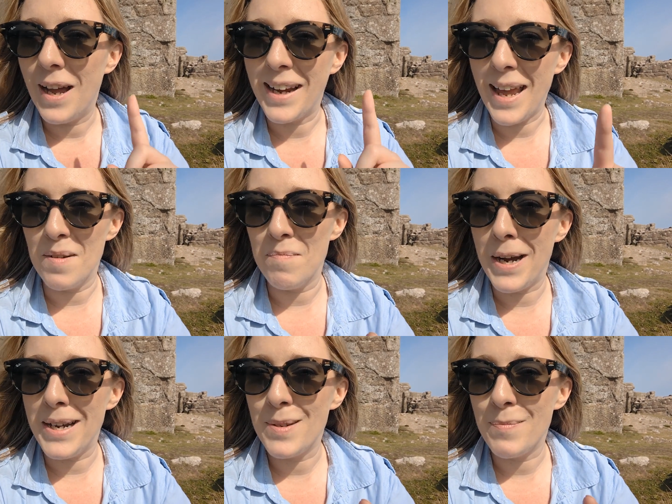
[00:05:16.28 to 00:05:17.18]
Again, I'm
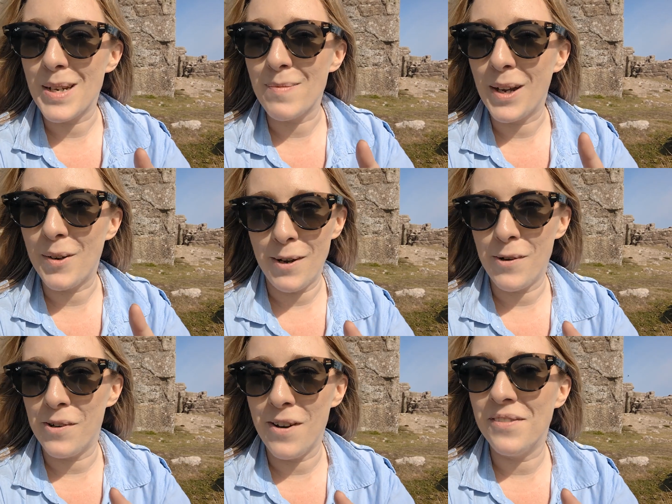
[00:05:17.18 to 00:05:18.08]
biased because my great
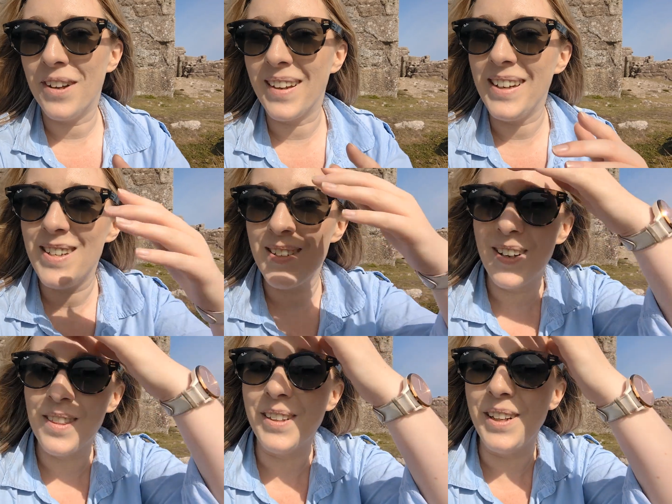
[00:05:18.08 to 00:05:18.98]
great grandfather used to
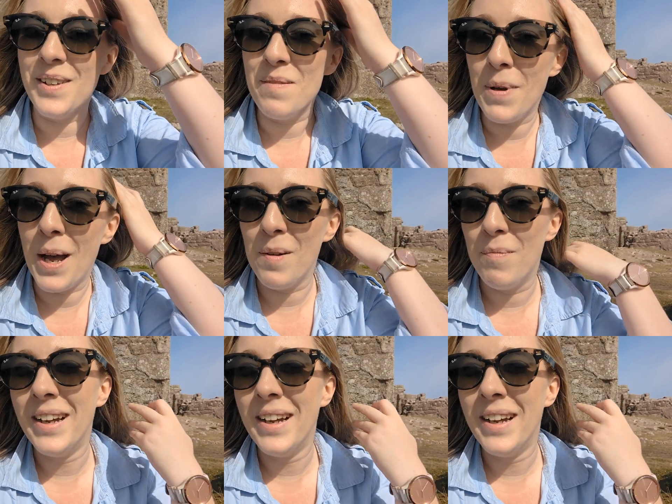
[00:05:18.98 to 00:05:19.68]
run the New Inn pub,